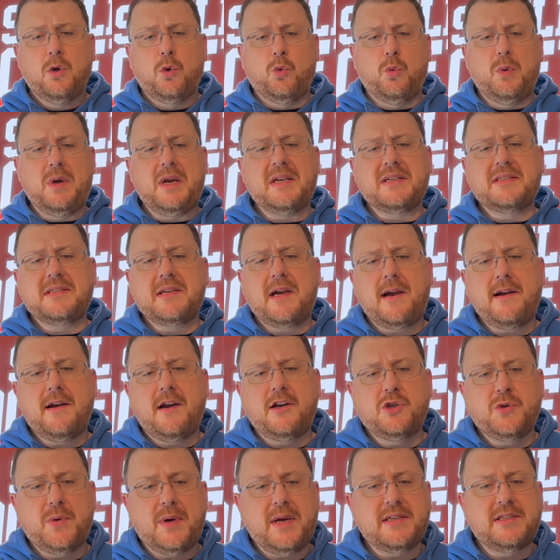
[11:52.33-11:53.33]
reassign
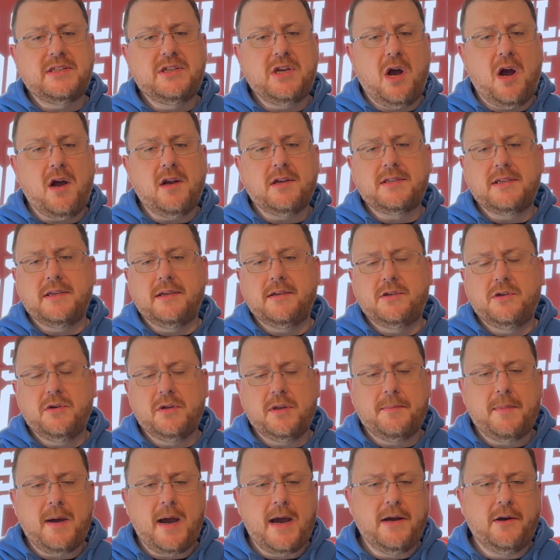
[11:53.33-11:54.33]
Andreas Johnsson to
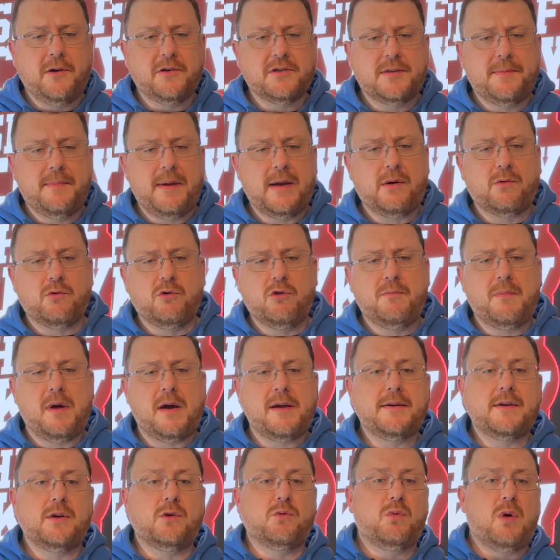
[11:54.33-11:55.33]
the minors to make room
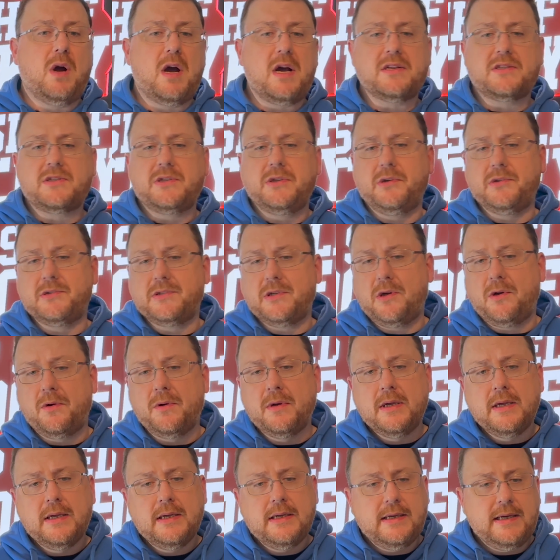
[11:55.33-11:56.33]
on the roster, so
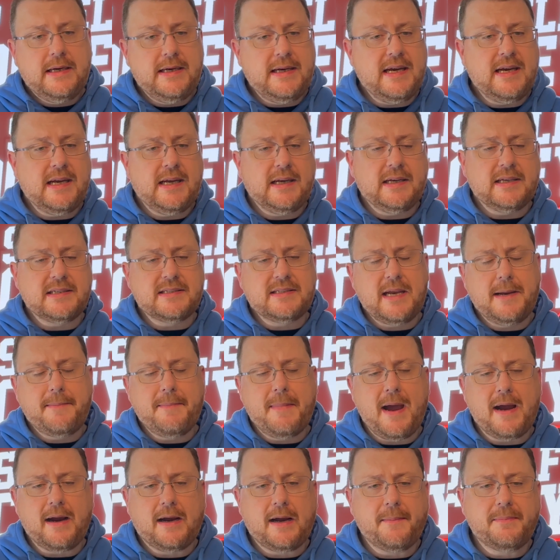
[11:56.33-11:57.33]
he didn't get to stay
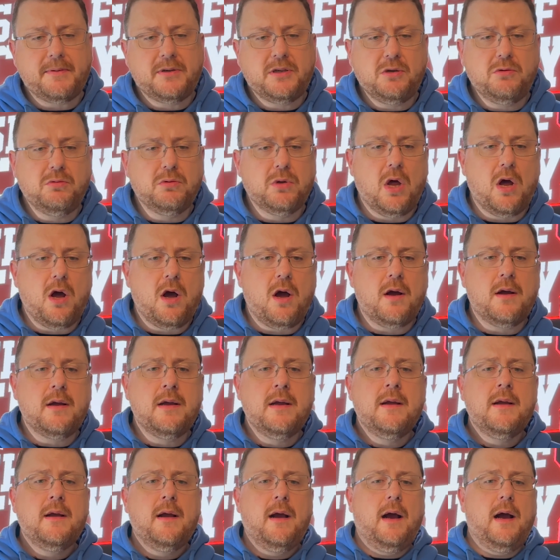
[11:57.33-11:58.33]
back up too long.